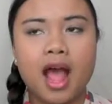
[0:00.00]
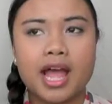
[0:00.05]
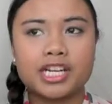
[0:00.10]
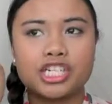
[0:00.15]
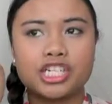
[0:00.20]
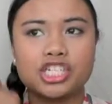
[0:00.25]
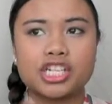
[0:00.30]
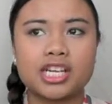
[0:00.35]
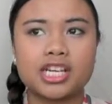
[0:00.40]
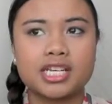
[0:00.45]
I
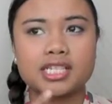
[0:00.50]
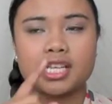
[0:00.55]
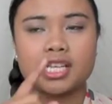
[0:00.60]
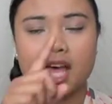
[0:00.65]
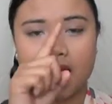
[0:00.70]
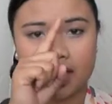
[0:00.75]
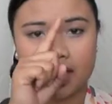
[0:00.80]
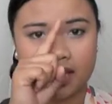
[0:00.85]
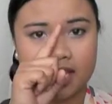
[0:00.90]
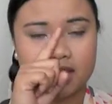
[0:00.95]
just
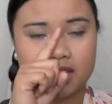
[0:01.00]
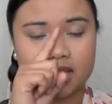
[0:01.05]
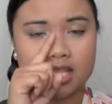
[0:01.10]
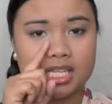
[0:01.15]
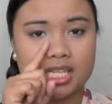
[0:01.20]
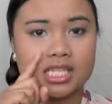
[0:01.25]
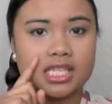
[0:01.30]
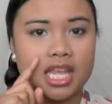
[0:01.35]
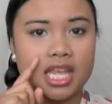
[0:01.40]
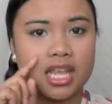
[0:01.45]
highlight
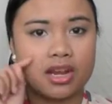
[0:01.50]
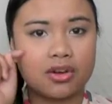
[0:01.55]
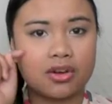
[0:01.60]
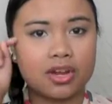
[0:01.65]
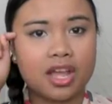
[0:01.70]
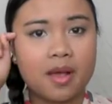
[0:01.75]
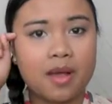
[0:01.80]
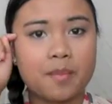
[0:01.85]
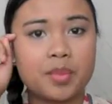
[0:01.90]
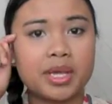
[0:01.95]
this
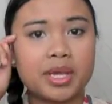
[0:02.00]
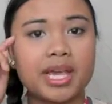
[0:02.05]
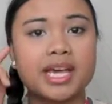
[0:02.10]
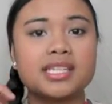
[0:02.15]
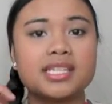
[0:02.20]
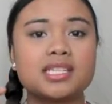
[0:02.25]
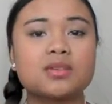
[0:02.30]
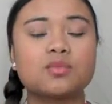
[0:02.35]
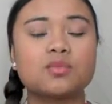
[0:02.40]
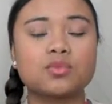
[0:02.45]
area
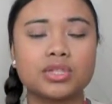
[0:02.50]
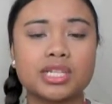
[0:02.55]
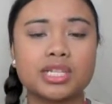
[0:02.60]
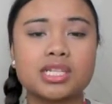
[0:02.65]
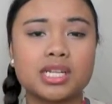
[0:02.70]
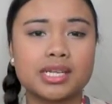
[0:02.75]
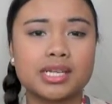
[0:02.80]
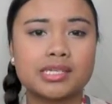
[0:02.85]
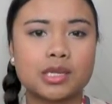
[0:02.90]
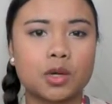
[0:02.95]
because it really
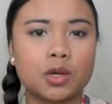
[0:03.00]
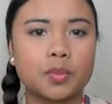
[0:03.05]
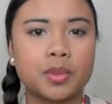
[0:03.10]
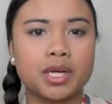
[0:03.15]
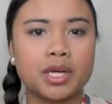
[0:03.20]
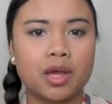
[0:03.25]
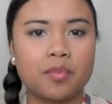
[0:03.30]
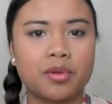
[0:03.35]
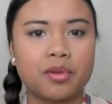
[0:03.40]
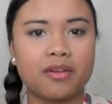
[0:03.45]
does
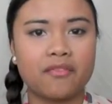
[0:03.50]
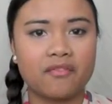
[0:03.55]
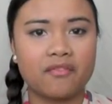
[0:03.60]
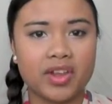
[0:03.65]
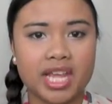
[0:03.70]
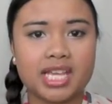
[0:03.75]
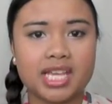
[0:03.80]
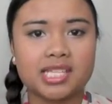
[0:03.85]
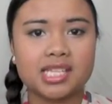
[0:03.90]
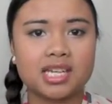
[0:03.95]
open up your
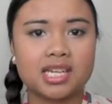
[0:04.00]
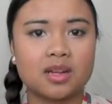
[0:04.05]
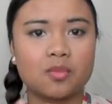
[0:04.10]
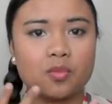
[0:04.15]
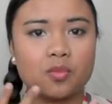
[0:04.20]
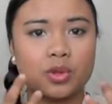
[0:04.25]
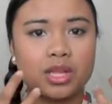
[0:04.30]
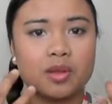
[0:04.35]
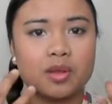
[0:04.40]
face and it